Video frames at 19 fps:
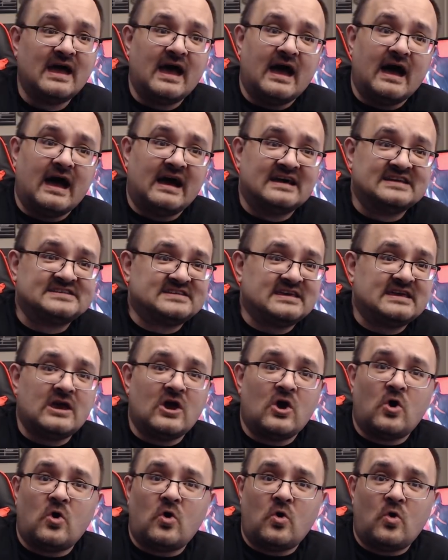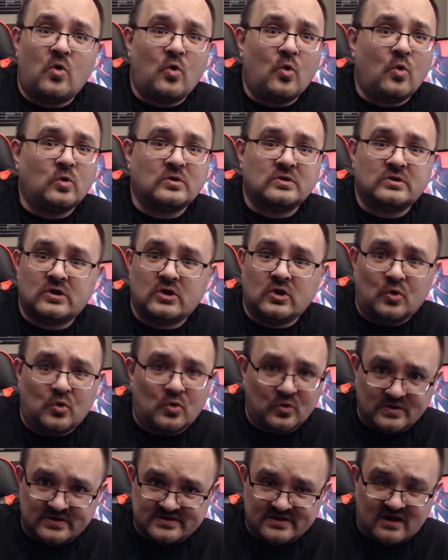is a whole
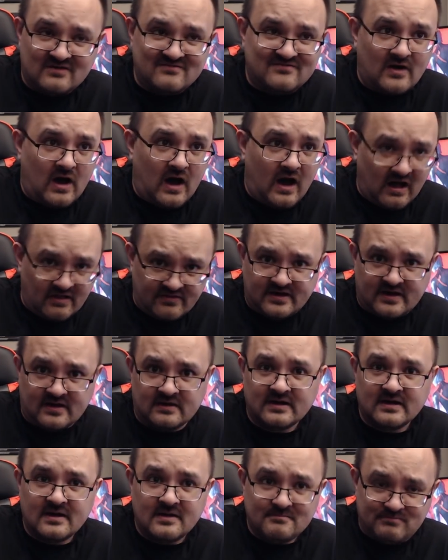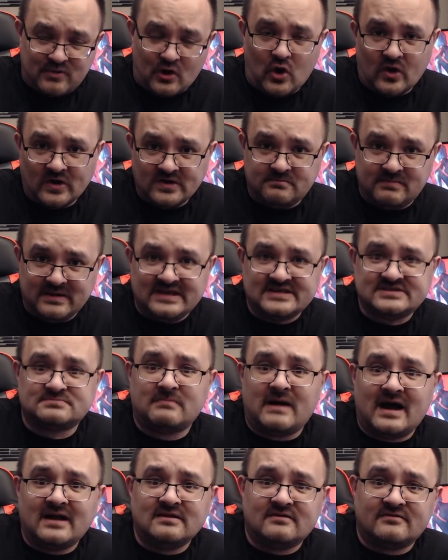load of other pod-based
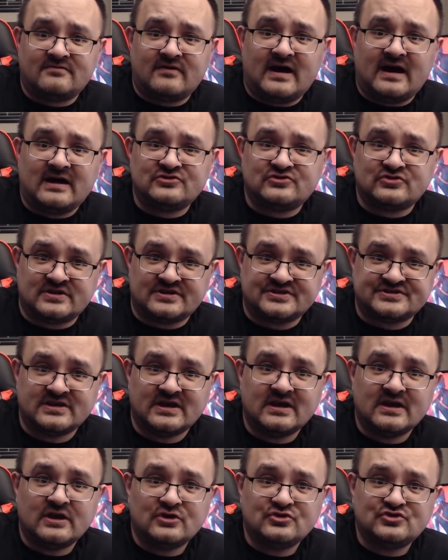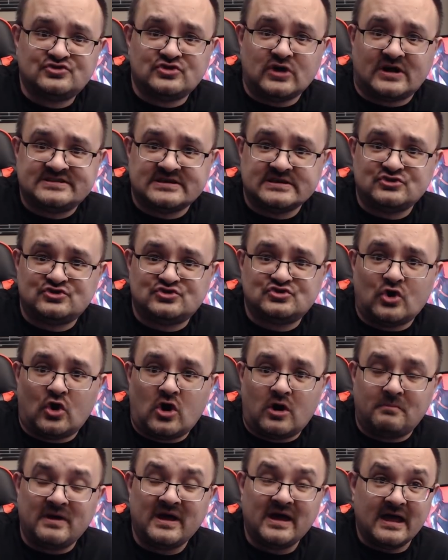manufacturers shutting
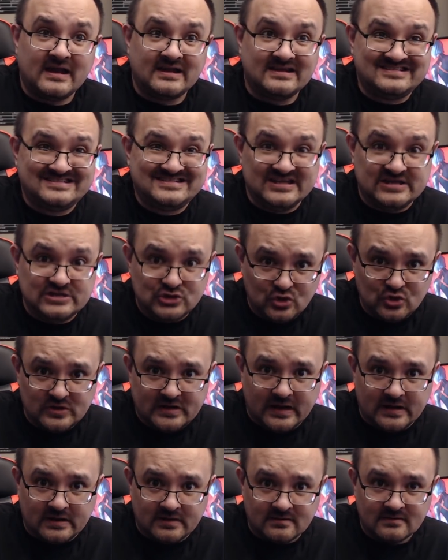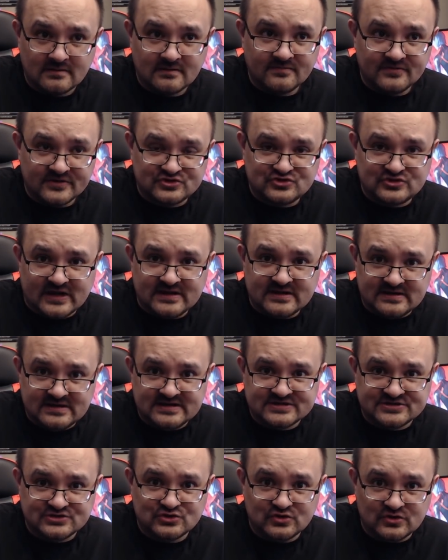shop during the
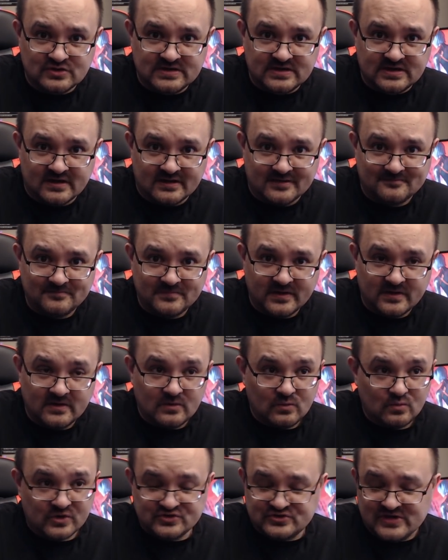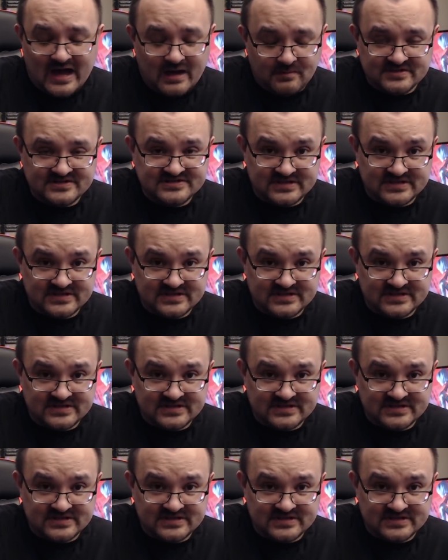Chinese New Year, which happens a